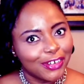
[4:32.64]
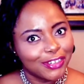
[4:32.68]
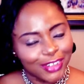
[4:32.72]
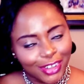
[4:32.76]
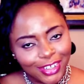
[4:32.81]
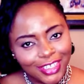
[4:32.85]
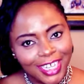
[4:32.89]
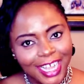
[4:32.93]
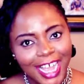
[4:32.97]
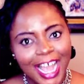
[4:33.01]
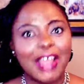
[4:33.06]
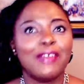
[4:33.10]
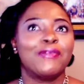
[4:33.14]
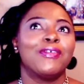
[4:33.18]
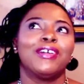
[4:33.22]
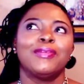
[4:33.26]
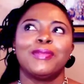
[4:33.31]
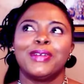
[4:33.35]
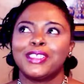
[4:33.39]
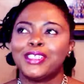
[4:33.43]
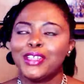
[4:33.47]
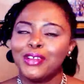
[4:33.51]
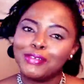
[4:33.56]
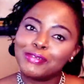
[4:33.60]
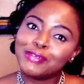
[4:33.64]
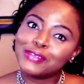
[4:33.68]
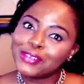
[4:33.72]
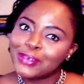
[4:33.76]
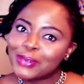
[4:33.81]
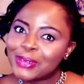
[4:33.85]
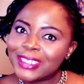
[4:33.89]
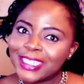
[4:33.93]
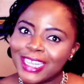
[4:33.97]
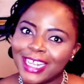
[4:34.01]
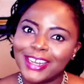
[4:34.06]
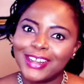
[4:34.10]
Or I find myself
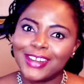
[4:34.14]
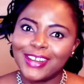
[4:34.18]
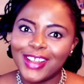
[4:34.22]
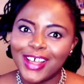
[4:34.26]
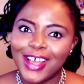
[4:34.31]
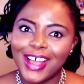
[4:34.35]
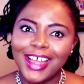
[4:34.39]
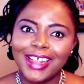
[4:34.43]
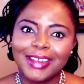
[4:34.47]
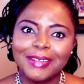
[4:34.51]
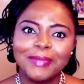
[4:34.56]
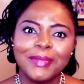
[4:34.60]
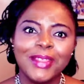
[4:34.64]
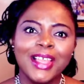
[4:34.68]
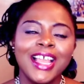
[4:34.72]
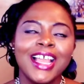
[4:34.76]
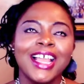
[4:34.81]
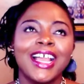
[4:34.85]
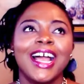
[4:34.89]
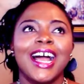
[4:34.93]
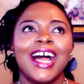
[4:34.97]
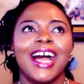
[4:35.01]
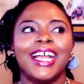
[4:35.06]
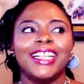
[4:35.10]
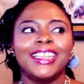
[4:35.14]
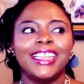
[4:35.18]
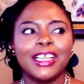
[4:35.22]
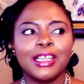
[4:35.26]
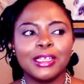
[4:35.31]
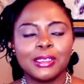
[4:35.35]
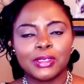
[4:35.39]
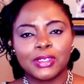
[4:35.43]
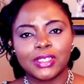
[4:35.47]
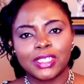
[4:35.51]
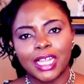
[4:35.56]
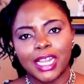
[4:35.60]
doing that a lot. I think
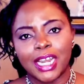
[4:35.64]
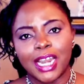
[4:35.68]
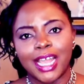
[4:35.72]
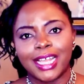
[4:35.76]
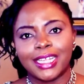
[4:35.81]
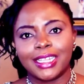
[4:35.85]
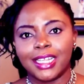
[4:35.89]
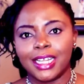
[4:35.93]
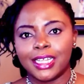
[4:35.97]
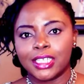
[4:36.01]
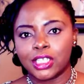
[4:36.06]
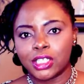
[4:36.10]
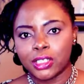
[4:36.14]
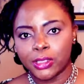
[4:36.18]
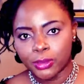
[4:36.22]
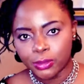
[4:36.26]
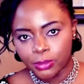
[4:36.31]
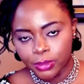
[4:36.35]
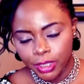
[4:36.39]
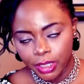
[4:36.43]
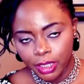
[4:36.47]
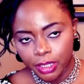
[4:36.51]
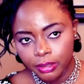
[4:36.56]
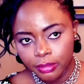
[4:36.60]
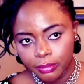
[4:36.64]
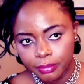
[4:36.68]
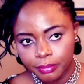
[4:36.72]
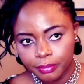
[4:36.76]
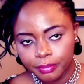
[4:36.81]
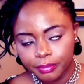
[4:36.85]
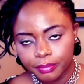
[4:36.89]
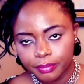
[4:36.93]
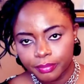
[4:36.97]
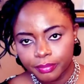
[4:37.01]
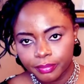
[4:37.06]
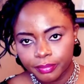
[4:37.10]
it's because I like that slogan.
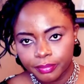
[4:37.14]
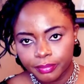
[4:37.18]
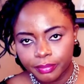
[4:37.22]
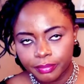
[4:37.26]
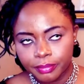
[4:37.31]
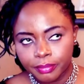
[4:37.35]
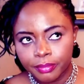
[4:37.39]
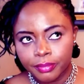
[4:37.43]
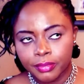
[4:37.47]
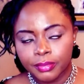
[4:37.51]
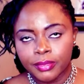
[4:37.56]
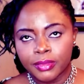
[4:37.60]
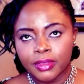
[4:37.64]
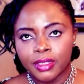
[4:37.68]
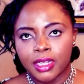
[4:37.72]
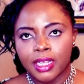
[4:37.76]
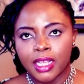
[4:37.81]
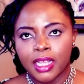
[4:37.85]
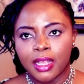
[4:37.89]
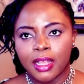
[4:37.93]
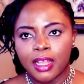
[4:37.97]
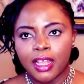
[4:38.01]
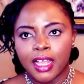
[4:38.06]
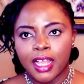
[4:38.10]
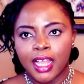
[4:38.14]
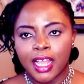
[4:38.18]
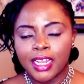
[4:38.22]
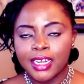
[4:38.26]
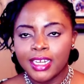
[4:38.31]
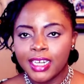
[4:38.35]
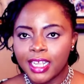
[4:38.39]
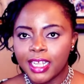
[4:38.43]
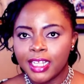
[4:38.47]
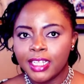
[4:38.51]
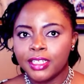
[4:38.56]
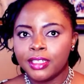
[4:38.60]
And
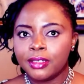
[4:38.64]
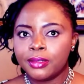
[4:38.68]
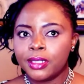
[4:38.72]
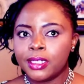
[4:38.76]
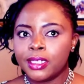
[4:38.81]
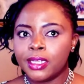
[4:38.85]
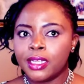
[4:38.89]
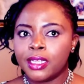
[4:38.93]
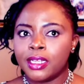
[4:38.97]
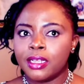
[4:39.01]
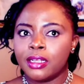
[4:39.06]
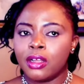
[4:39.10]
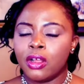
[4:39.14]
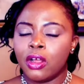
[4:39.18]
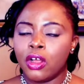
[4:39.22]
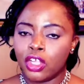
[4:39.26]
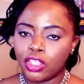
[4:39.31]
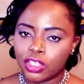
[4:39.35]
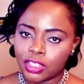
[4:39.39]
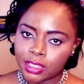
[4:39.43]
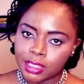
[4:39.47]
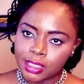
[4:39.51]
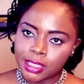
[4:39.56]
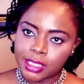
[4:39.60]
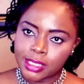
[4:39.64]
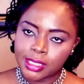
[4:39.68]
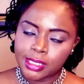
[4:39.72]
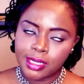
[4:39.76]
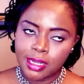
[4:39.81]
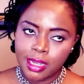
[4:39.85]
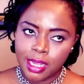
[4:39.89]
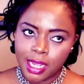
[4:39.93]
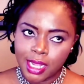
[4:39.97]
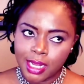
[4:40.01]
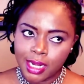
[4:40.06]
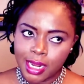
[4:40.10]
then there are others
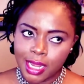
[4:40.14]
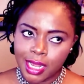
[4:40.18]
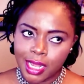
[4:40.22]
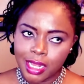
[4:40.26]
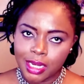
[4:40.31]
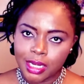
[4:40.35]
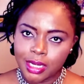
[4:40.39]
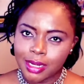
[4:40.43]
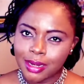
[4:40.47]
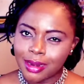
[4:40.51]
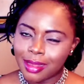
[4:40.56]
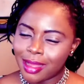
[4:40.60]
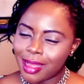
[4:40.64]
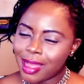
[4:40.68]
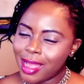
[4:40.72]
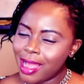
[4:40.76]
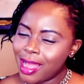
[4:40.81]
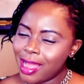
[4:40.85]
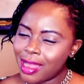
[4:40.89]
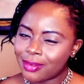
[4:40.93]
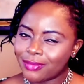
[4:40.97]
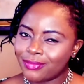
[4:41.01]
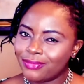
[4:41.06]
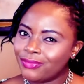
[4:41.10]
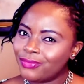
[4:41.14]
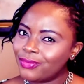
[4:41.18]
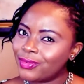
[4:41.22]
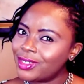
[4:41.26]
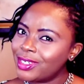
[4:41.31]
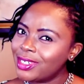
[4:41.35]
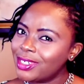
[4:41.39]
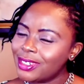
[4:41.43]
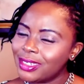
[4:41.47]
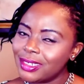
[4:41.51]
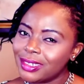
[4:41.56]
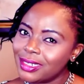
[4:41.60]
that are not
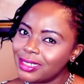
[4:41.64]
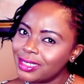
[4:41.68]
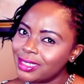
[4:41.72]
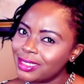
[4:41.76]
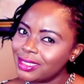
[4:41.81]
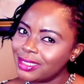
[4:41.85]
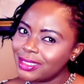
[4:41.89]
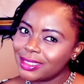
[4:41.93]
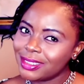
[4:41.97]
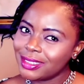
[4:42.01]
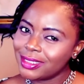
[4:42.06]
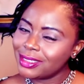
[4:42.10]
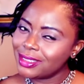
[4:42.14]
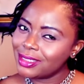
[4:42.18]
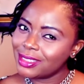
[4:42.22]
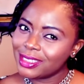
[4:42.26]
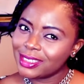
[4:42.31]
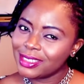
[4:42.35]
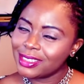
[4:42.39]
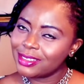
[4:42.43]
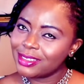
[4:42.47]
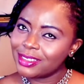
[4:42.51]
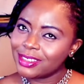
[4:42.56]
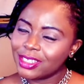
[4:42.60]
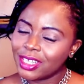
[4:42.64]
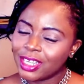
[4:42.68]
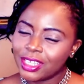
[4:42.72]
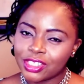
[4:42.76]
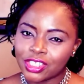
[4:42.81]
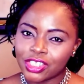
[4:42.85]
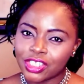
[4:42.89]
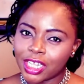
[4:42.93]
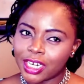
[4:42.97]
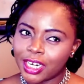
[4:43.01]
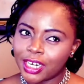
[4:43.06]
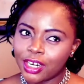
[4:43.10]
really. It
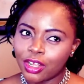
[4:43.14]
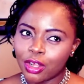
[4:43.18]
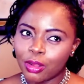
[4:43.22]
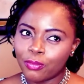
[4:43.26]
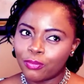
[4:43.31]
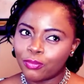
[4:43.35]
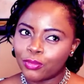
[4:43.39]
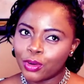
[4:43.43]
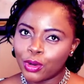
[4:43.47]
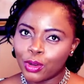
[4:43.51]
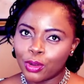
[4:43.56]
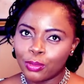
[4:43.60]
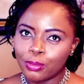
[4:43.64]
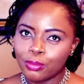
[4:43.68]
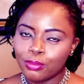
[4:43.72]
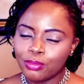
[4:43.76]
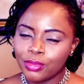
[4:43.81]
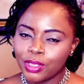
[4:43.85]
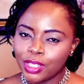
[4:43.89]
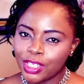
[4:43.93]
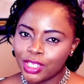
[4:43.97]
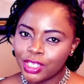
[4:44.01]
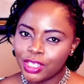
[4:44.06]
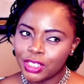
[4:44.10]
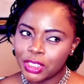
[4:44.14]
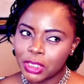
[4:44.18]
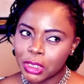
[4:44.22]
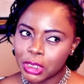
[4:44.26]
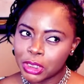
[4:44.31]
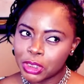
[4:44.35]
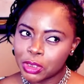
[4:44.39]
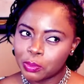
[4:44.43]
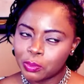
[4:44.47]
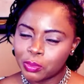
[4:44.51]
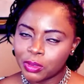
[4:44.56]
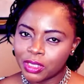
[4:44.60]
started off from me
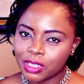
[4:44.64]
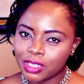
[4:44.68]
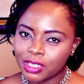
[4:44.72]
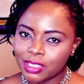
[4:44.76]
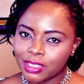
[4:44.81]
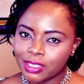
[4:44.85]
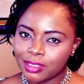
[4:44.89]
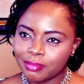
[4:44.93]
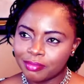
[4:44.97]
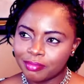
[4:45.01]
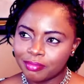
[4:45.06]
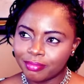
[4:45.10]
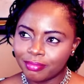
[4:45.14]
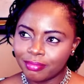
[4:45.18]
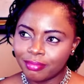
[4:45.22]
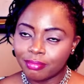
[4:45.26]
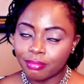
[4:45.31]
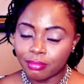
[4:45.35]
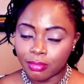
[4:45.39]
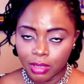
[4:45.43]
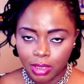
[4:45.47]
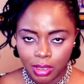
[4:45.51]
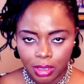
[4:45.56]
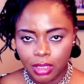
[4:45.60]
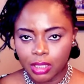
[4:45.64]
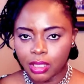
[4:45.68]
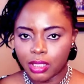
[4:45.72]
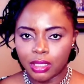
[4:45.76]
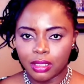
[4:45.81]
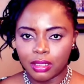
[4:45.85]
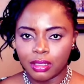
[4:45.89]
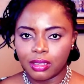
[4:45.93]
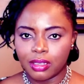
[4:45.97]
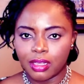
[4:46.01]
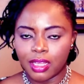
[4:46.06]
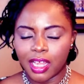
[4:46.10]
just being
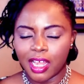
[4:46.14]
me.